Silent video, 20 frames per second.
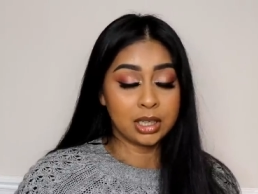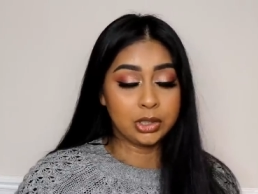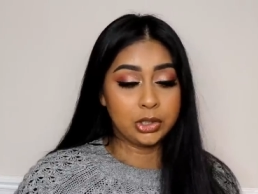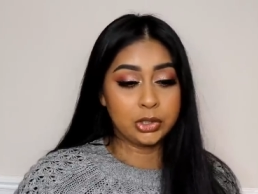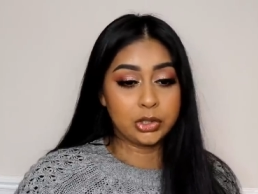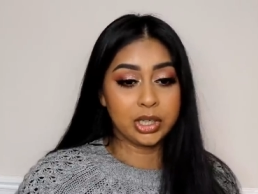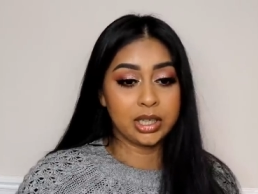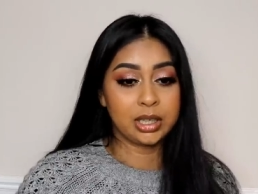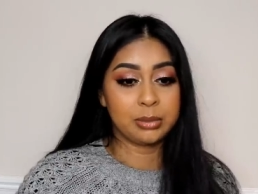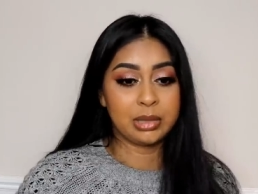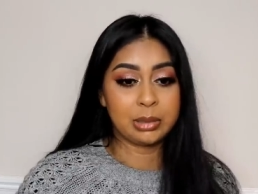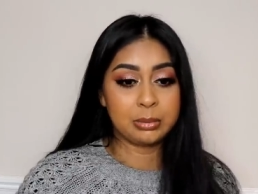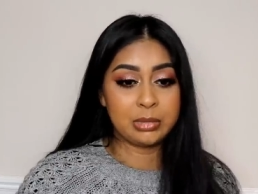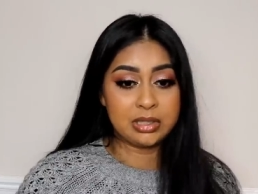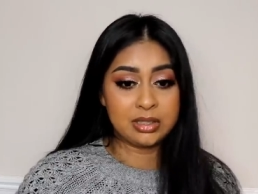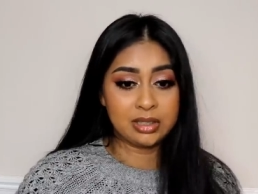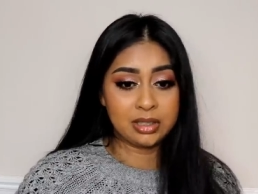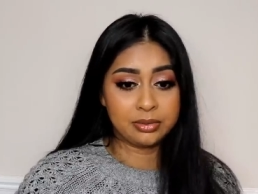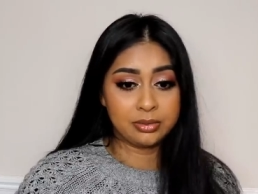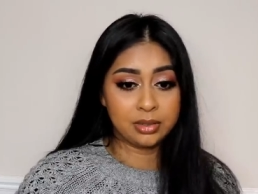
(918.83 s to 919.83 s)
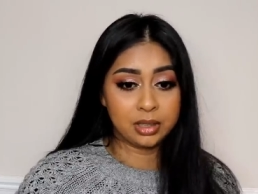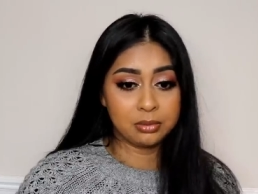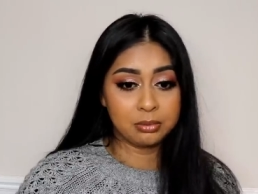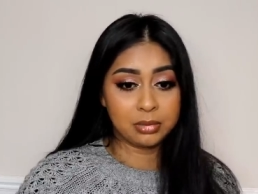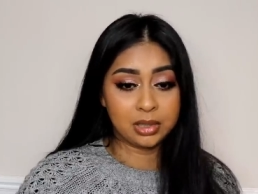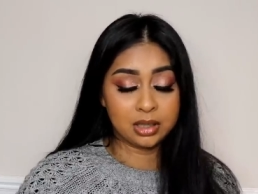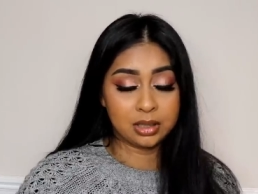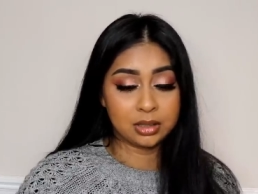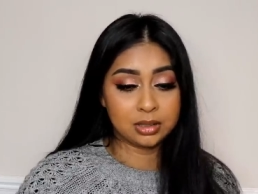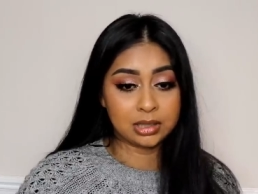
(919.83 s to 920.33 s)
They're trying to make me suffer,
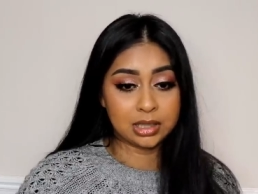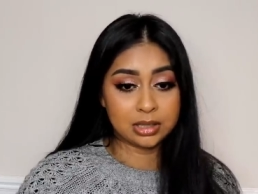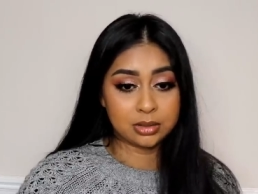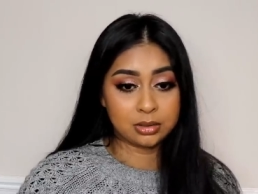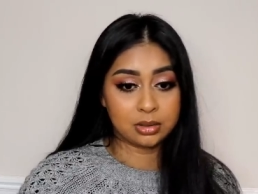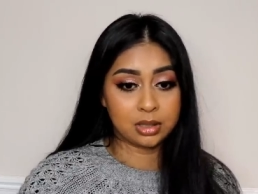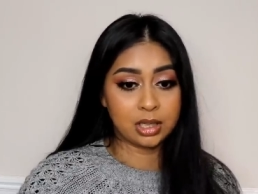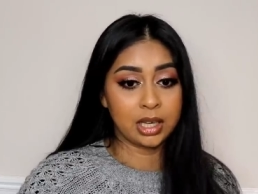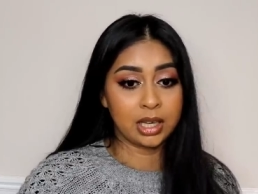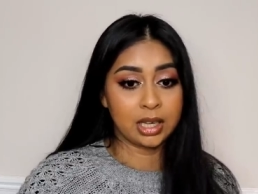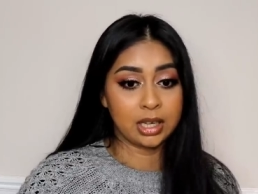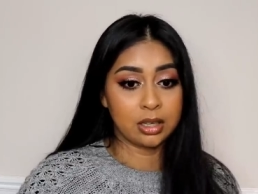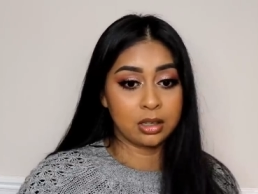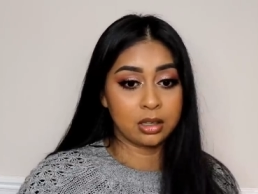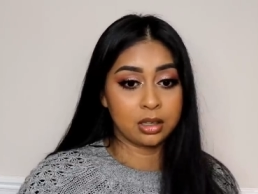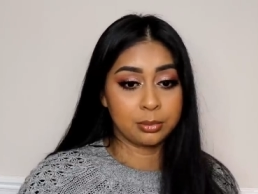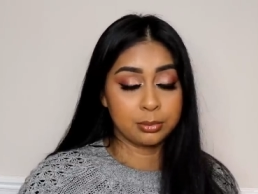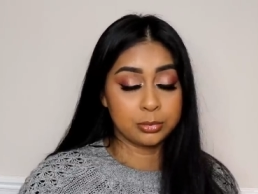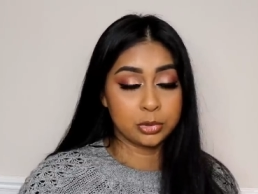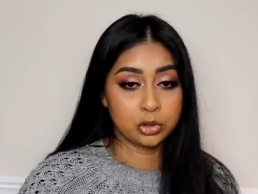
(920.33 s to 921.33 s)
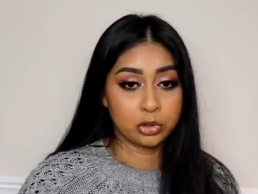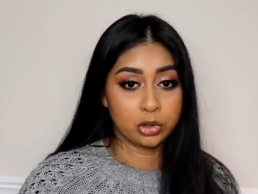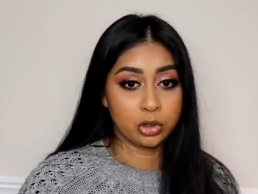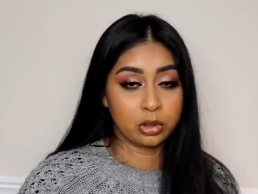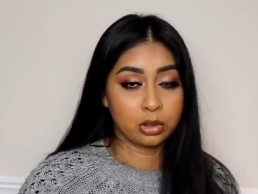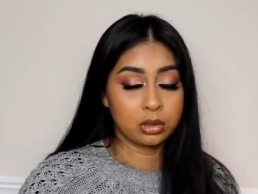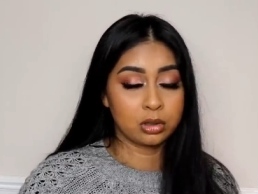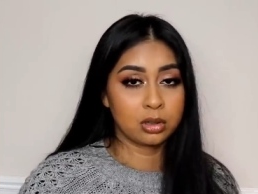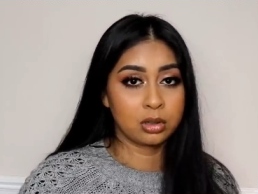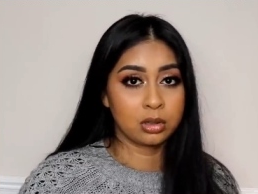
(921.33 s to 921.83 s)
but that's okay. I'm
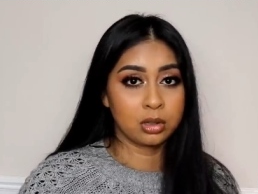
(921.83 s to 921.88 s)
strong.